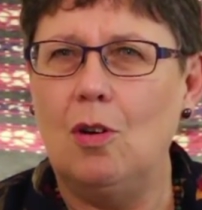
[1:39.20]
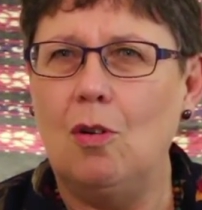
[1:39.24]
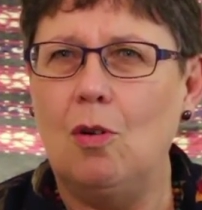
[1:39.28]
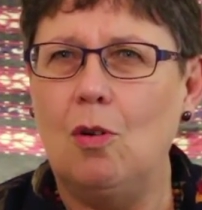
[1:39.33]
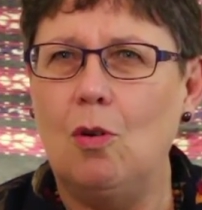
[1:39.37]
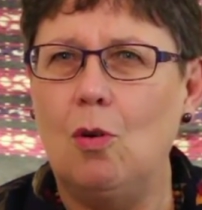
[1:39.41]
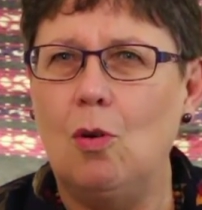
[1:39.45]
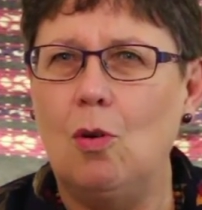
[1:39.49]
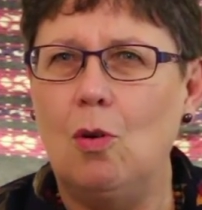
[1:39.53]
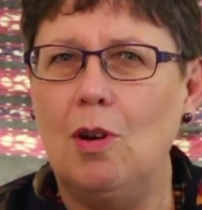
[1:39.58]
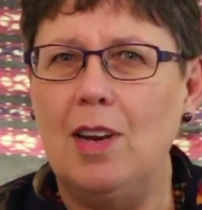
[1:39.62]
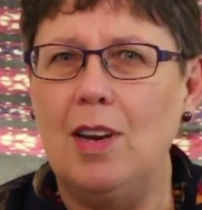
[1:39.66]

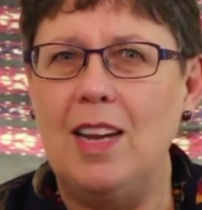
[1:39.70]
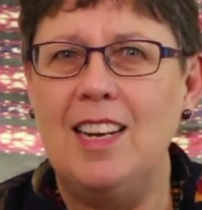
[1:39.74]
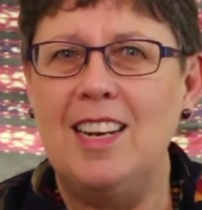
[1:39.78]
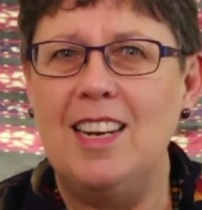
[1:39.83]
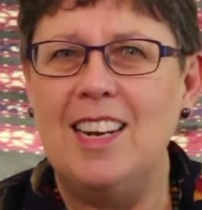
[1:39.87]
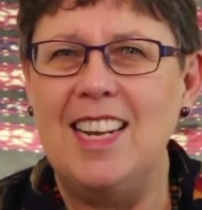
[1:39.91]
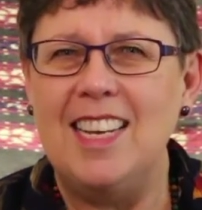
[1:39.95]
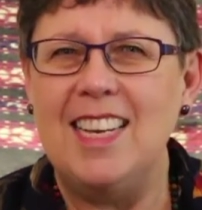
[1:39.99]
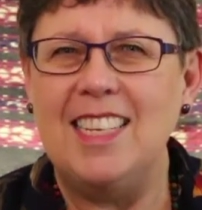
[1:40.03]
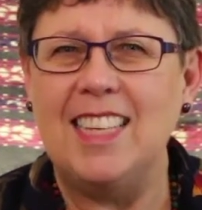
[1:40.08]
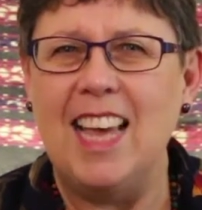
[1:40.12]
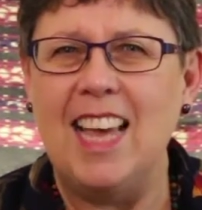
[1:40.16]
or in
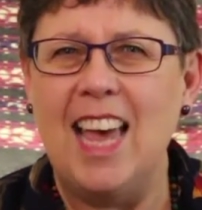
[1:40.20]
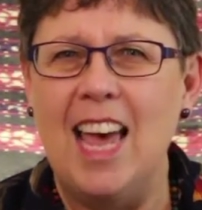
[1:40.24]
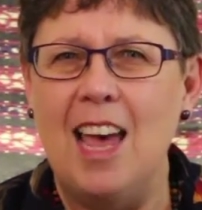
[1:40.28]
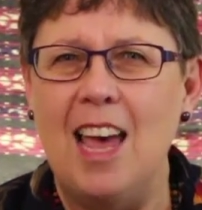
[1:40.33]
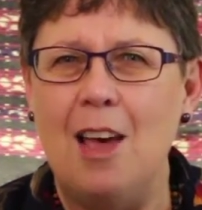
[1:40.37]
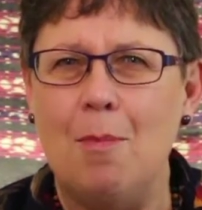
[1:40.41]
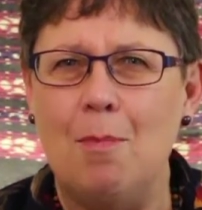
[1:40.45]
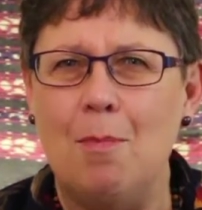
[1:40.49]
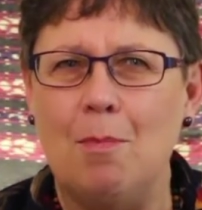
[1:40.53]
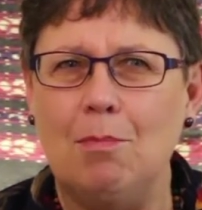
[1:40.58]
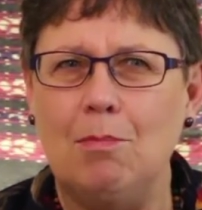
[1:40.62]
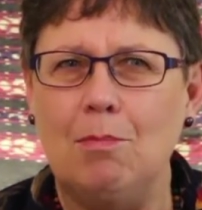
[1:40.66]
an
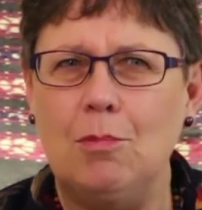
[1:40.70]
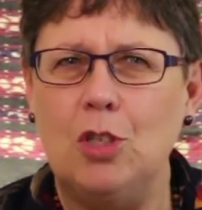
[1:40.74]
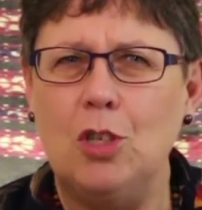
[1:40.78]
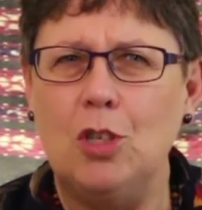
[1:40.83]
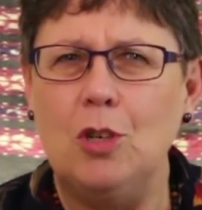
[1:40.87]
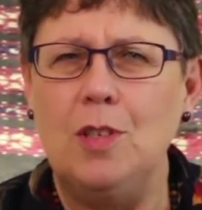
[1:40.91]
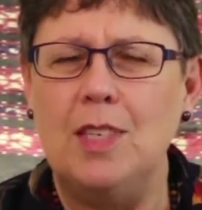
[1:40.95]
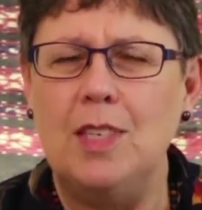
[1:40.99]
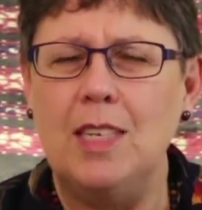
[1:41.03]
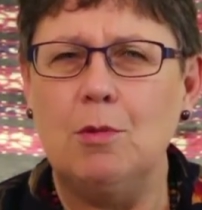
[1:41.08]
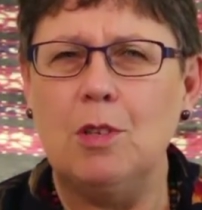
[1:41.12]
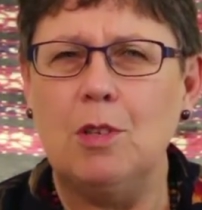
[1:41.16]
exam,
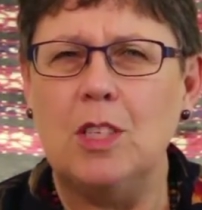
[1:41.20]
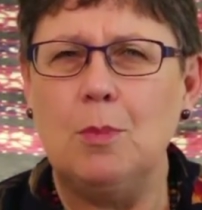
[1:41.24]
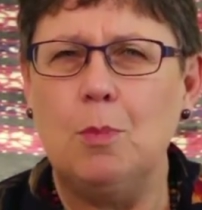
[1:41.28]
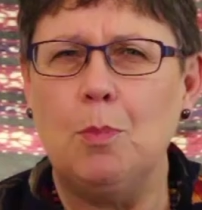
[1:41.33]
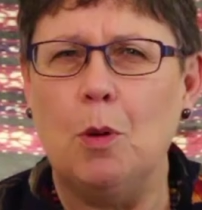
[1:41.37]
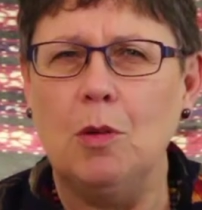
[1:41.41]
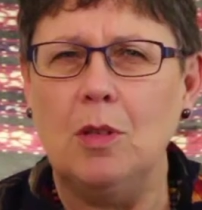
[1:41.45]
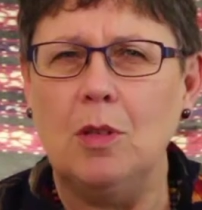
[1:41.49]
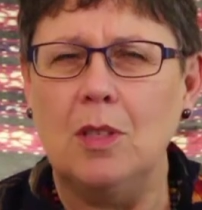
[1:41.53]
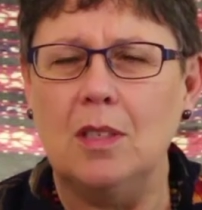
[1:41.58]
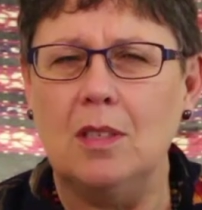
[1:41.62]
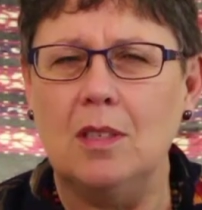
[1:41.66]
choosing
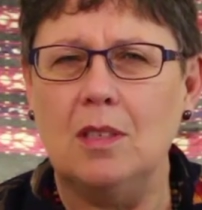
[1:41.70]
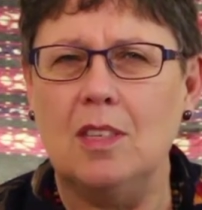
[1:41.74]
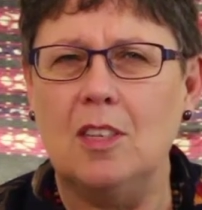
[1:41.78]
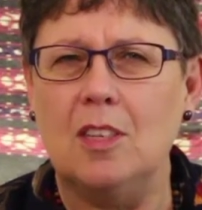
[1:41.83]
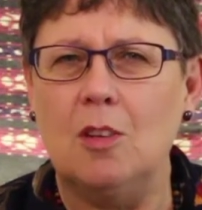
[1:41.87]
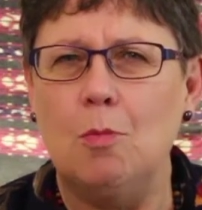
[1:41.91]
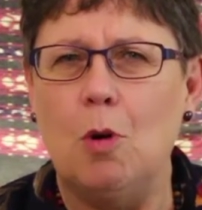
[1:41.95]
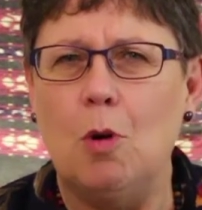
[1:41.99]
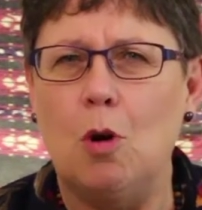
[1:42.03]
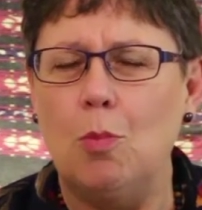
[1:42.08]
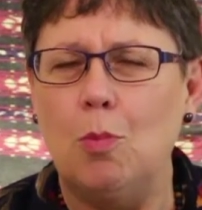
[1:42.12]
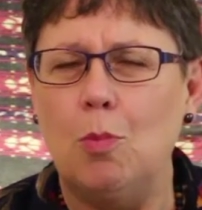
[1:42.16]
responses
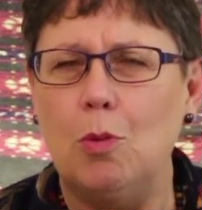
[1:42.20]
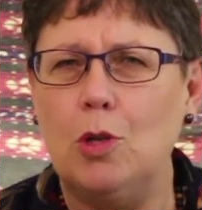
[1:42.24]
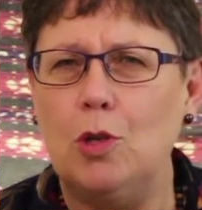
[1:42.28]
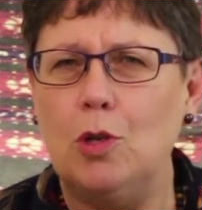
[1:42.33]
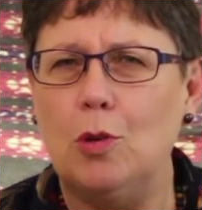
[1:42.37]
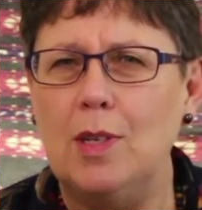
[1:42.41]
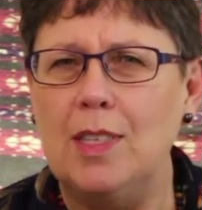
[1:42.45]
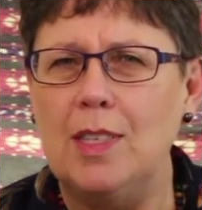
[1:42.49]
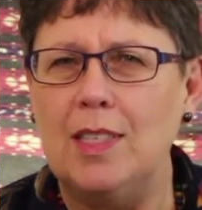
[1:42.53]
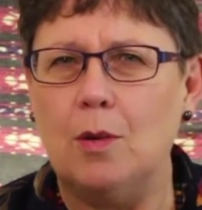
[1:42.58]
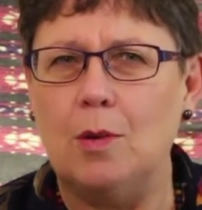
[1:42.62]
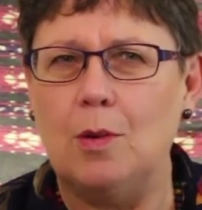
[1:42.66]
in a multiple
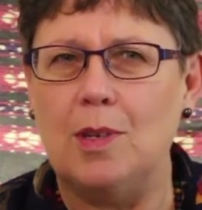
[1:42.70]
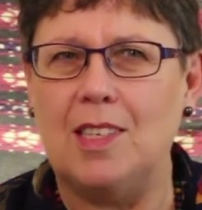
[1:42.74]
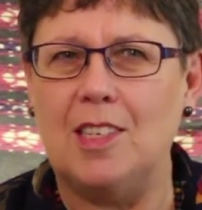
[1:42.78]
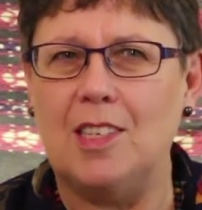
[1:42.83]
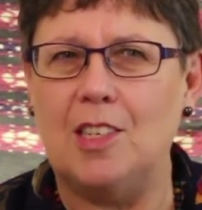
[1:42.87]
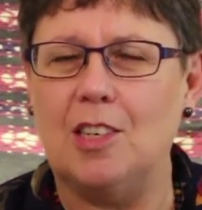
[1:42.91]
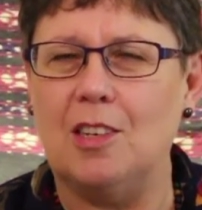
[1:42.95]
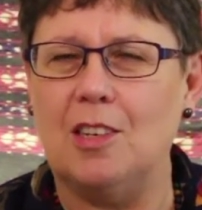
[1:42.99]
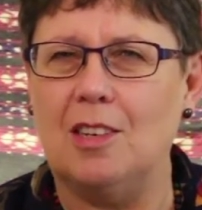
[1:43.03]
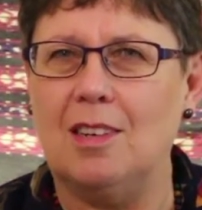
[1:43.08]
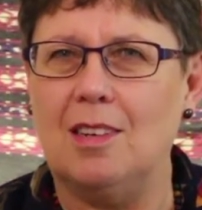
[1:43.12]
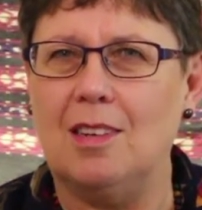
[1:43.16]
choice
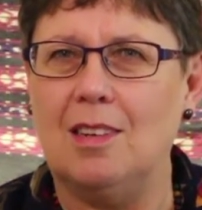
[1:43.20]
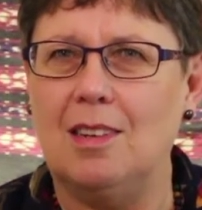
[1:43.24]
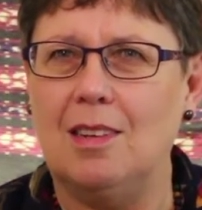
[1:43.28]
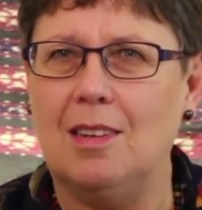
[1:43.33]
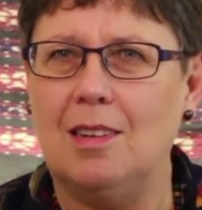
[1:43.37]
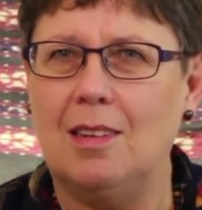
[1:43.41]
question,